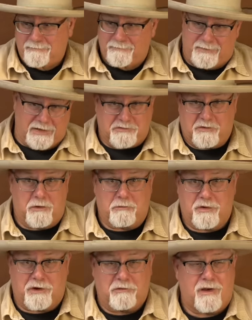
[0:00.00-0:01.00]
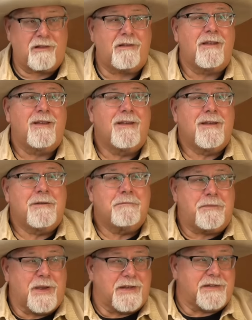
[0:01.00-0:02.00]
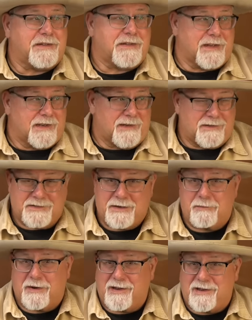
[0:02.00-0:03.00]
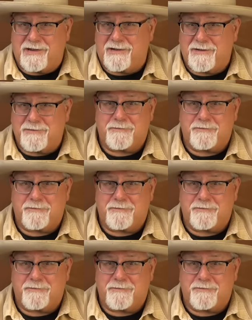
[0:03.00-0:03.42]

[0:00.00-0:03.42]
things were going pretty well. But somebody